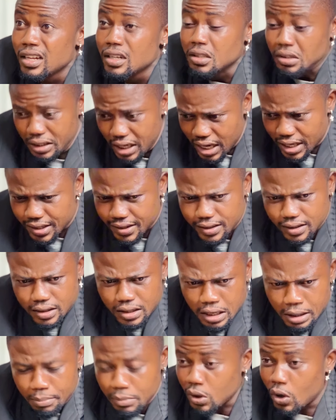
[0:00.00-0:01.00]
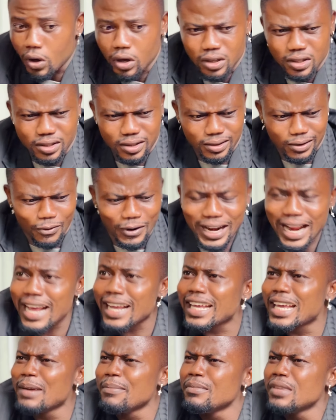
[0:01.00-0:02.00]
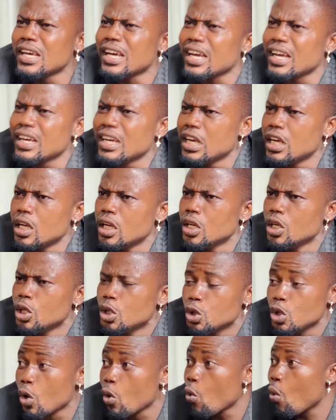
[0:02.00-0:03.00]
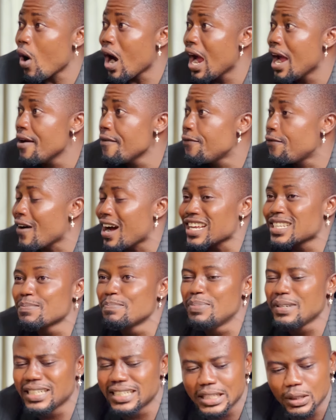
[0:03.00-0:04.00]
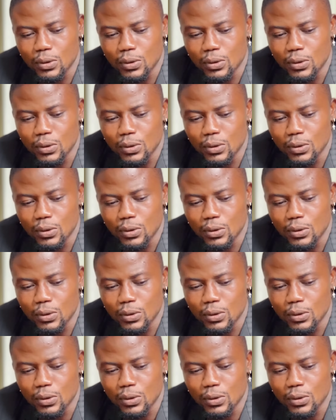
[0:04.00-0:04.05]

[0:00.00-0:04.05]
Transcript: Yes, because when I came here, Your wife has been